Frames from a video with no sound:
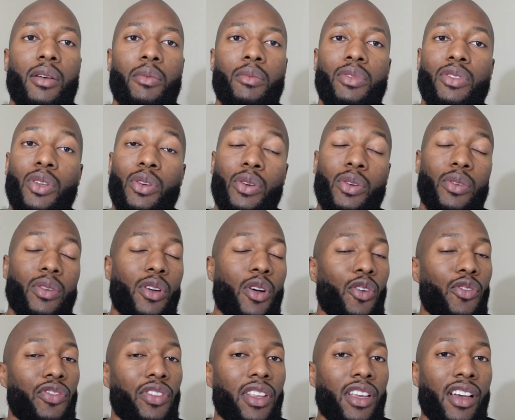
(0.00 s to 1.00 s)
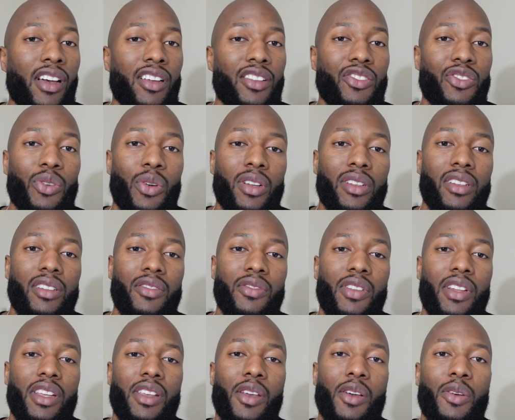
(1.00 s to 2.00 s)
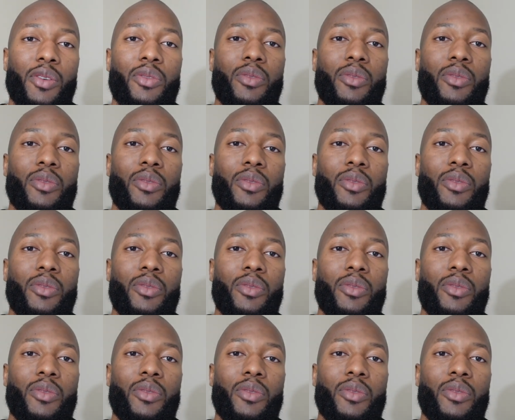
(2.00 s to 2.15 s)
So hopefully y'all enjoyed this video.